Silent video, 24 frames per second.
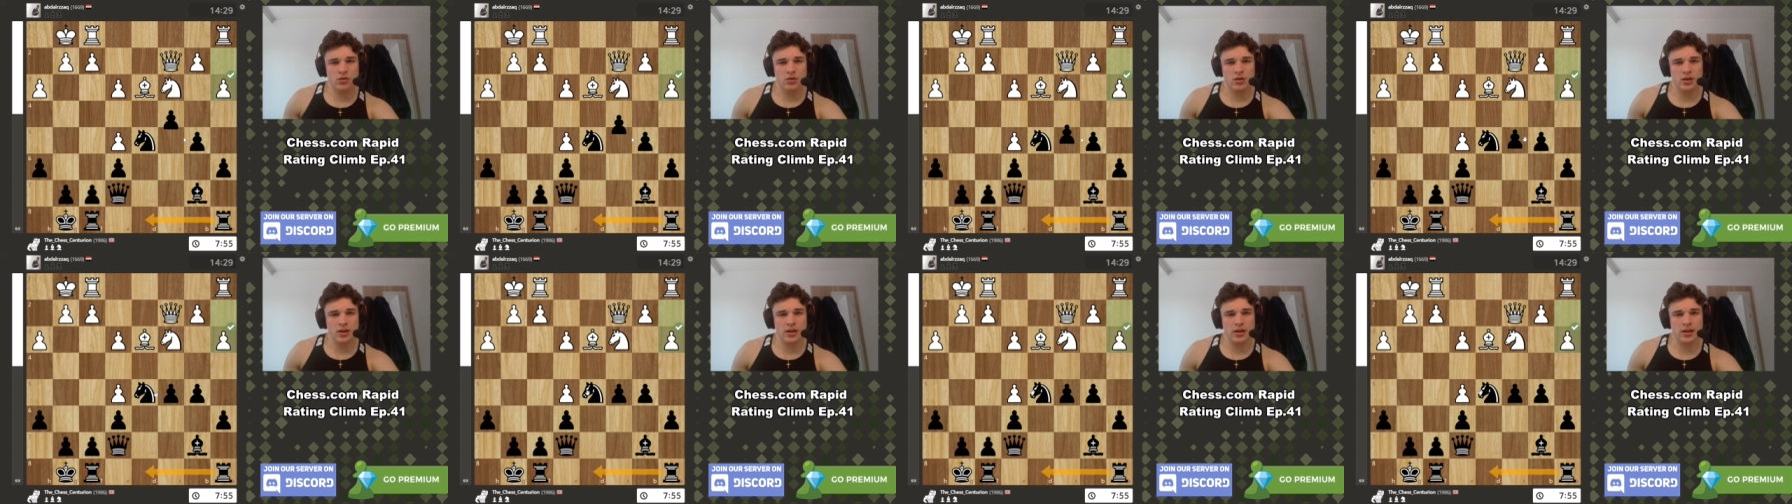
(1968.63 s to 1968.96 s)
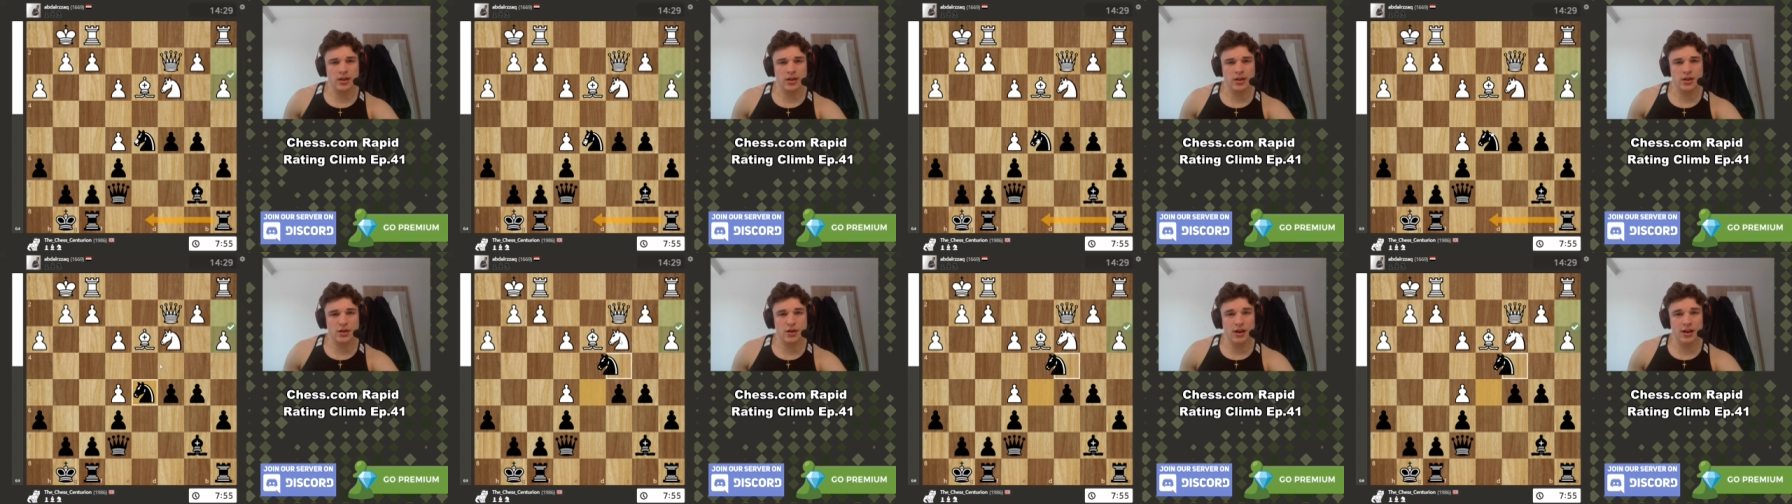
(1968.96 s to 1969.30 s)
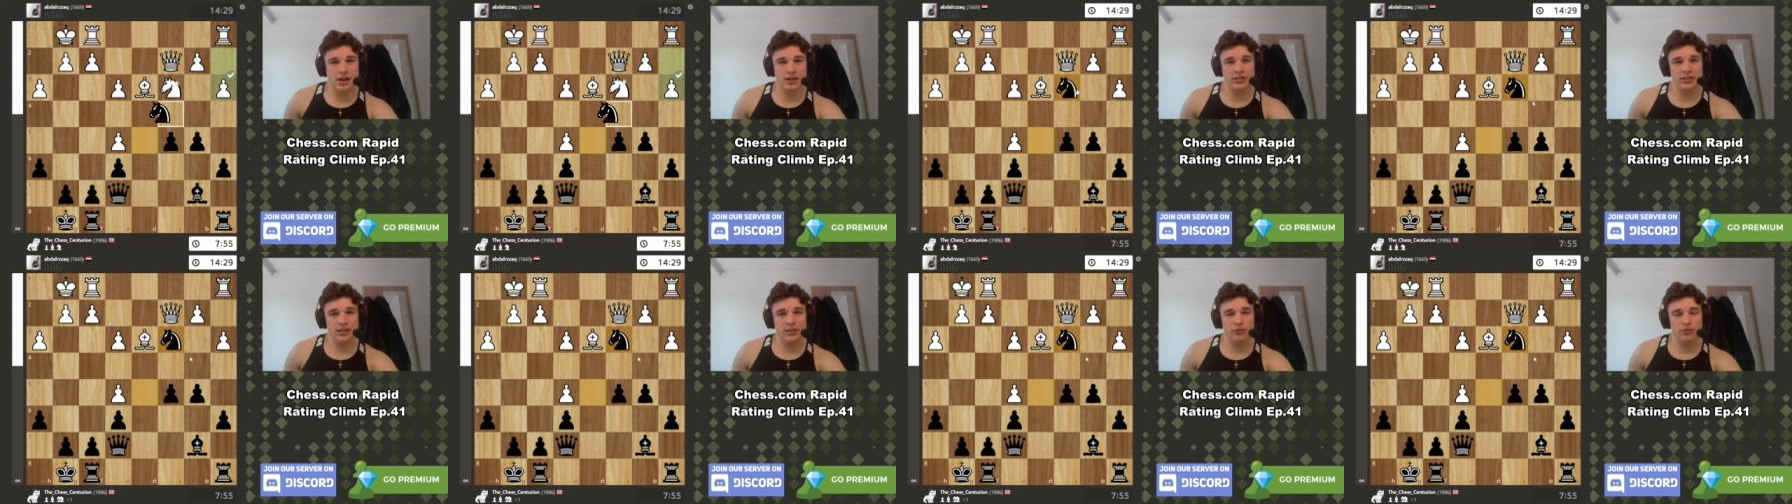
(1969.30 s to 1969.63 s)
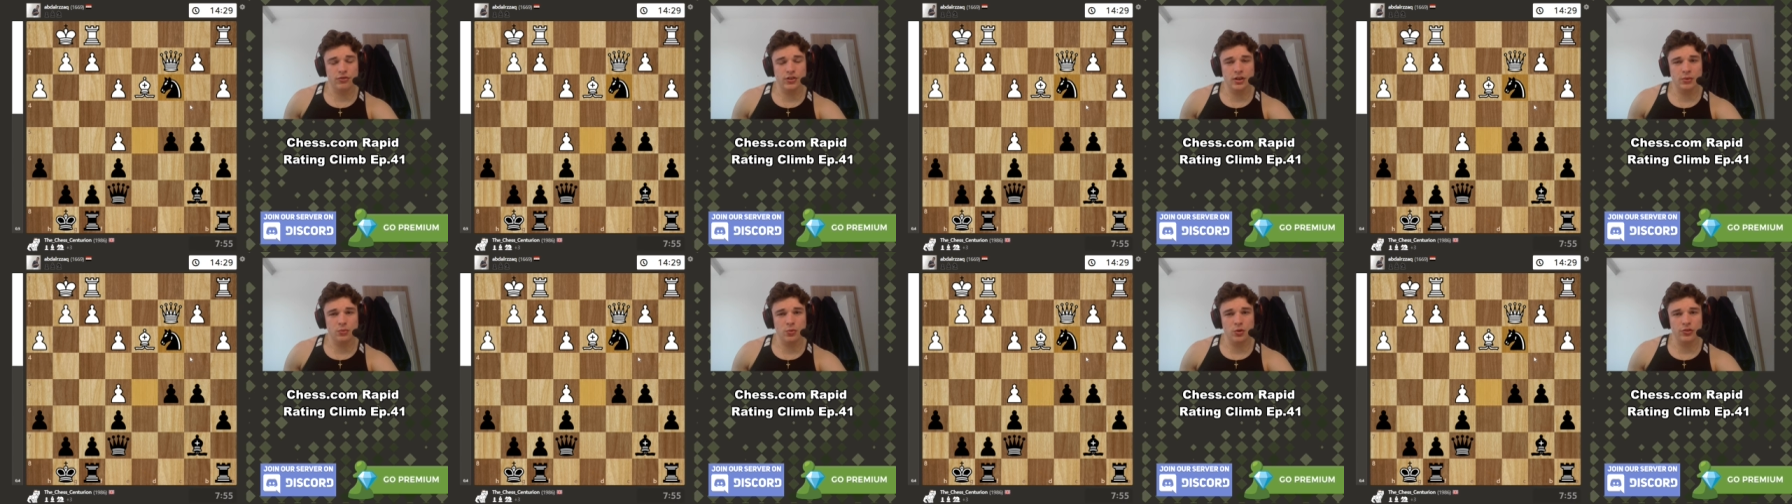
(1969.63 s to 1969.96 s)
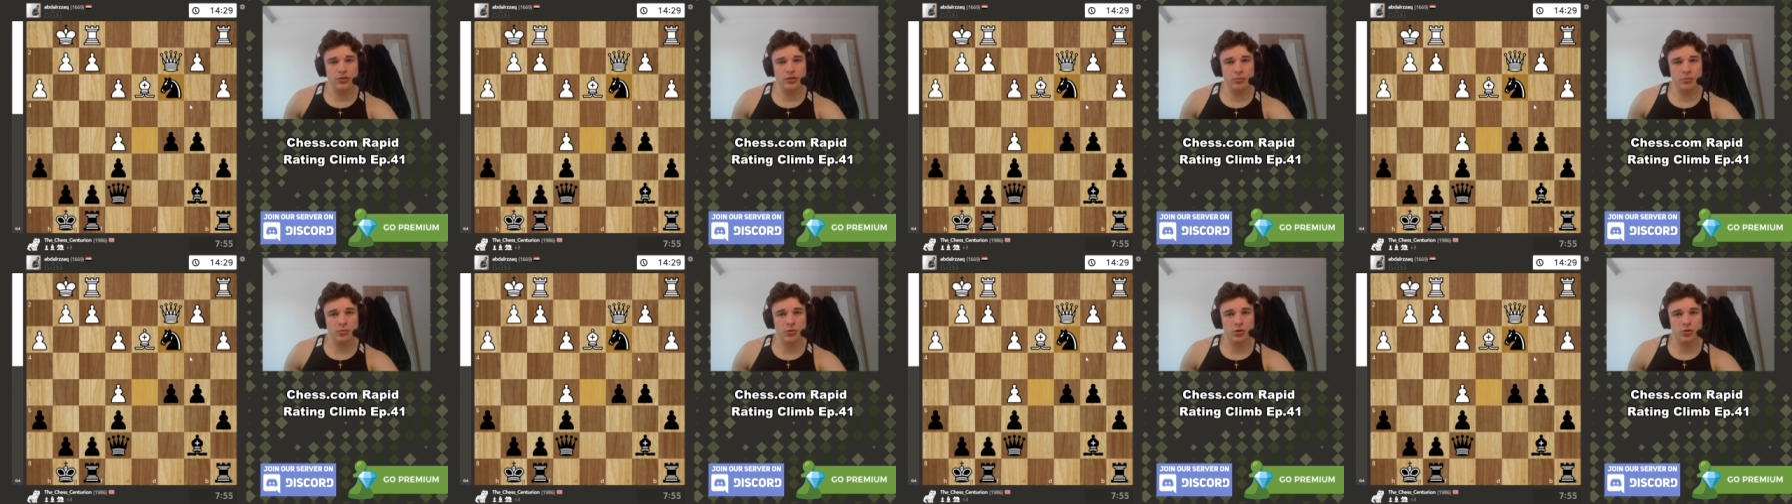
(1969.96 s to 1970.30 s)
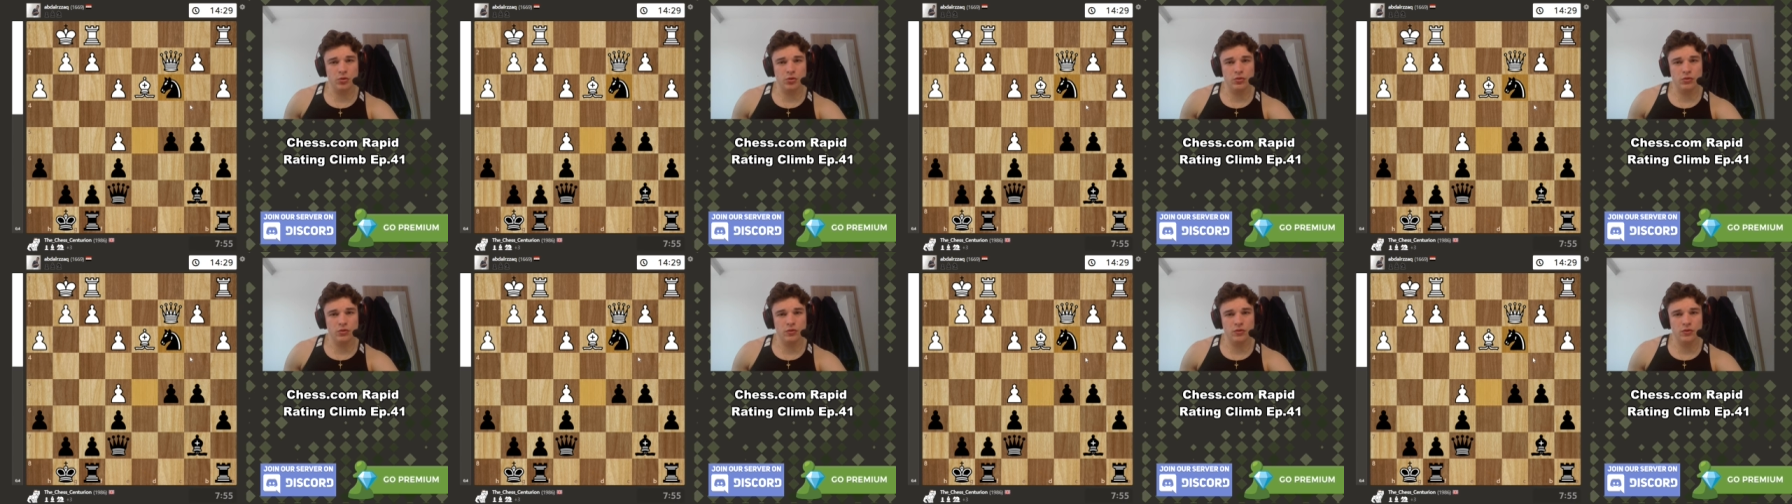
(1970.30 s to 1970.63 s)
Uh, knight c three was a
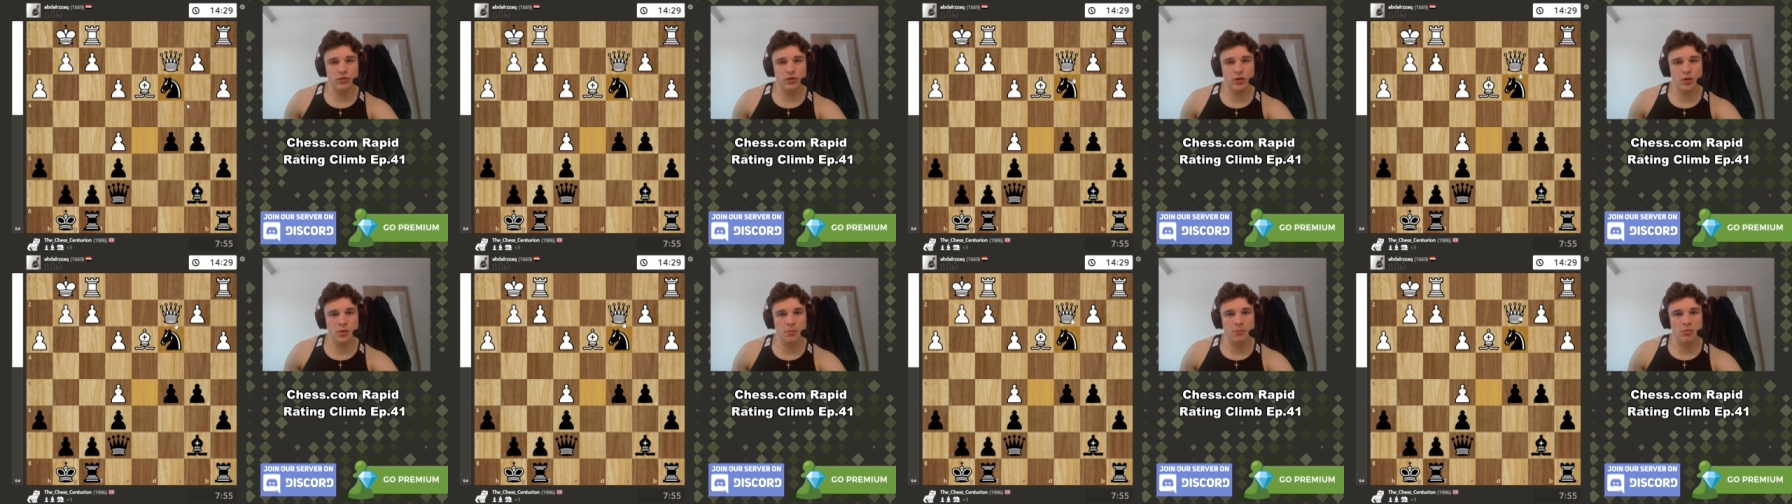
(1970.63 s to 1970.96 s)
move,